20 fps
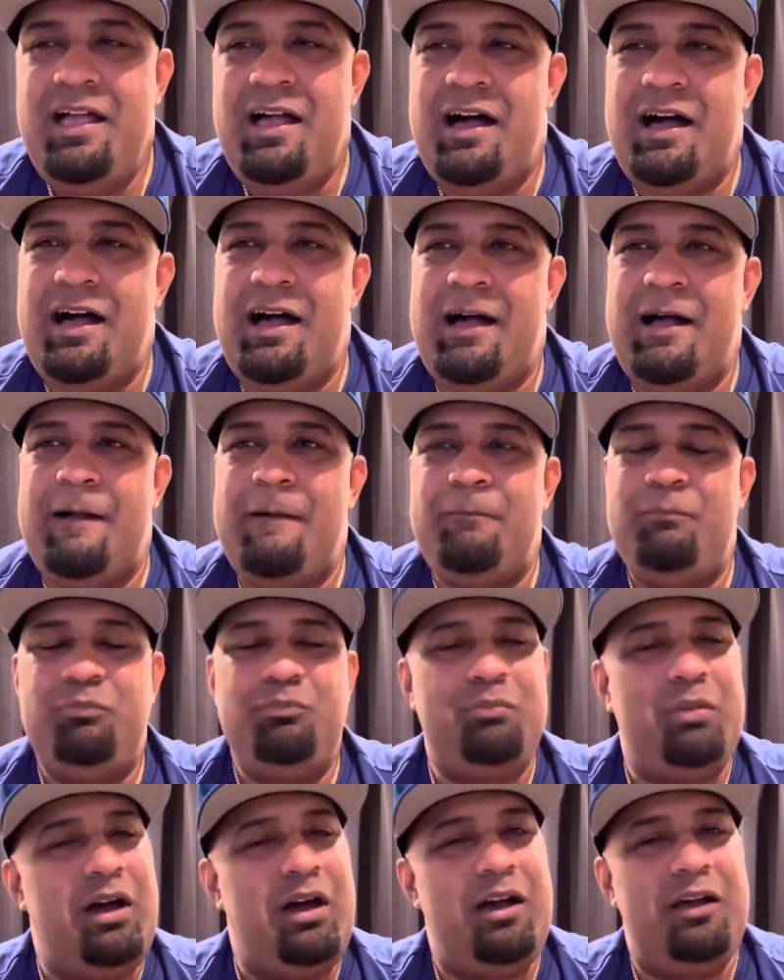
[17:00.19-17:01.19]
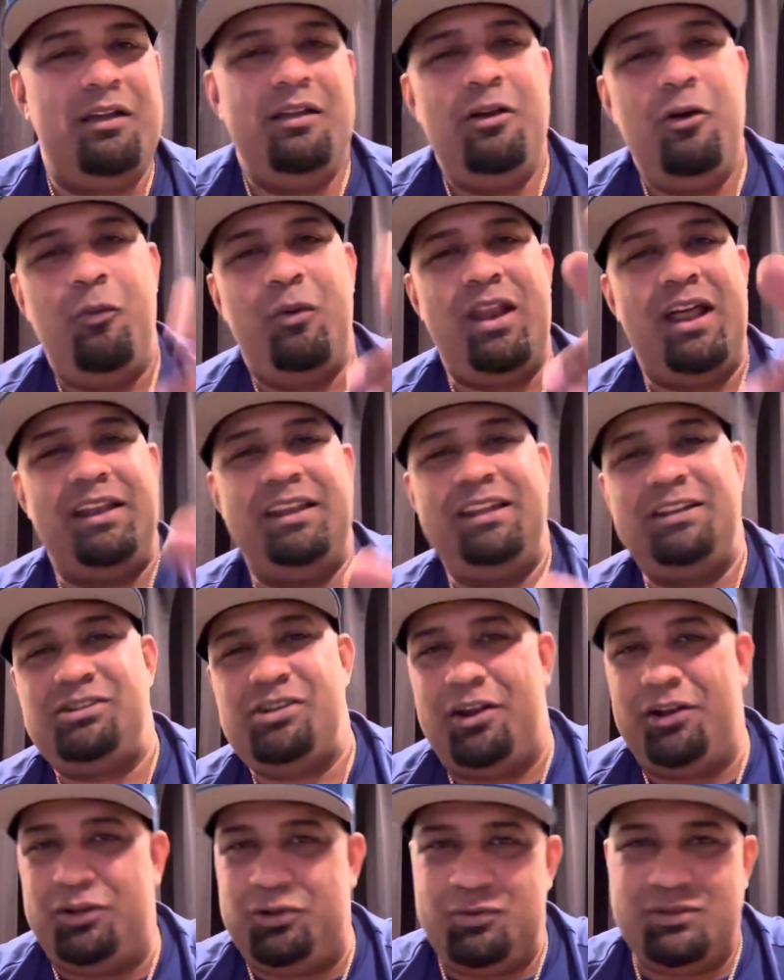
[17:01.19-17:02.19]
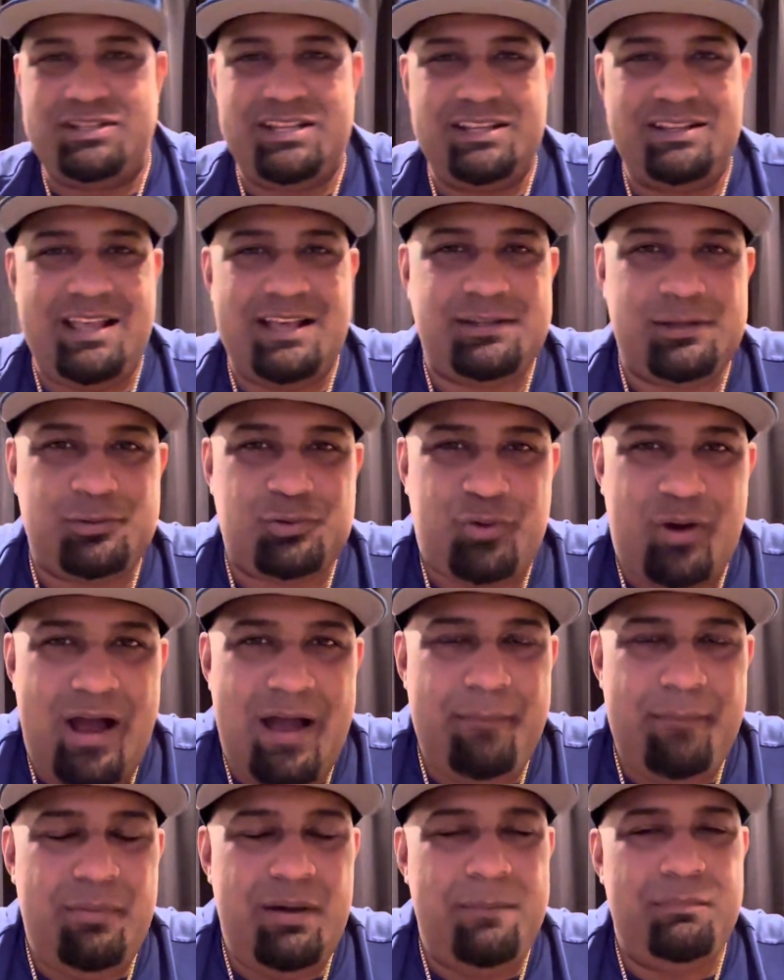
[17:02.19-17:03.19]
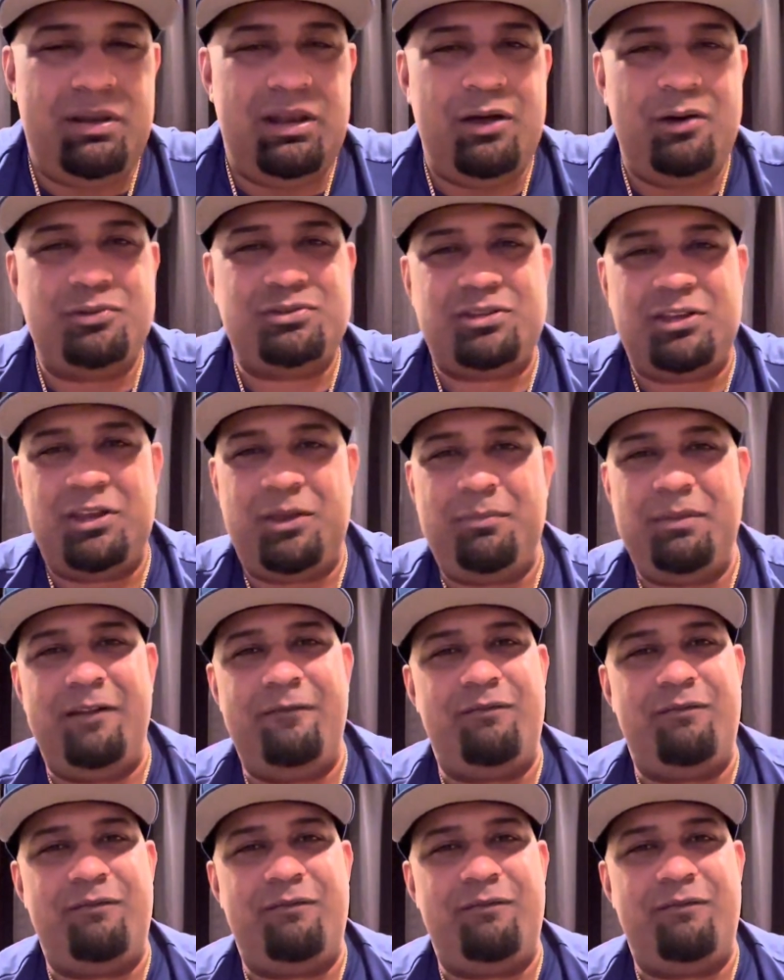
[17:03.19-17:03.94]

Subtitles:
But what I need y'all to do is hit that subscribe button below so you can be the